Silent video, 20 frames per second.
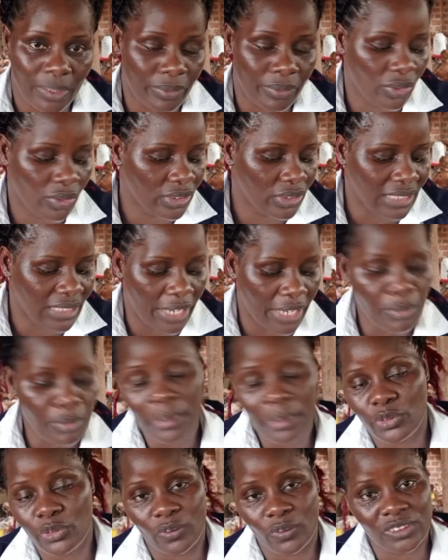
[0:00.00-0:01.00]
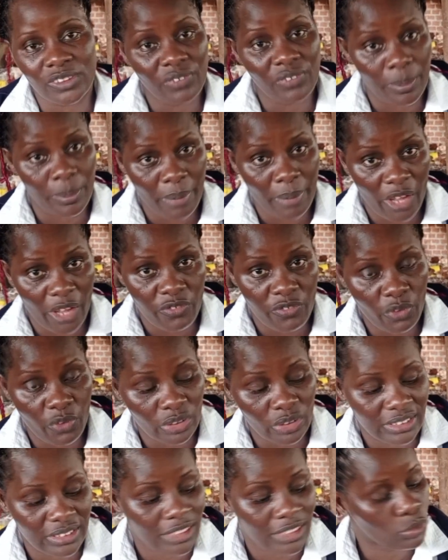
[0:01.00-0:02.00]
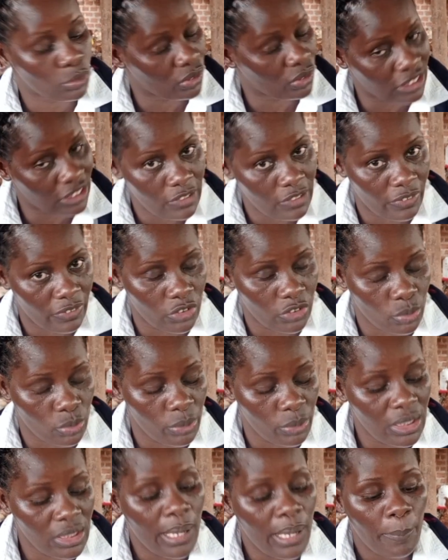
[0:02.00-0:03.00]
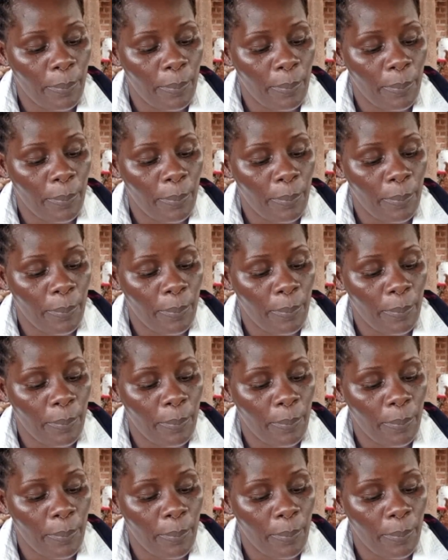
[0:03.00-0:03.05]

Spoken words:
because I remember it was even by force that it was given to me,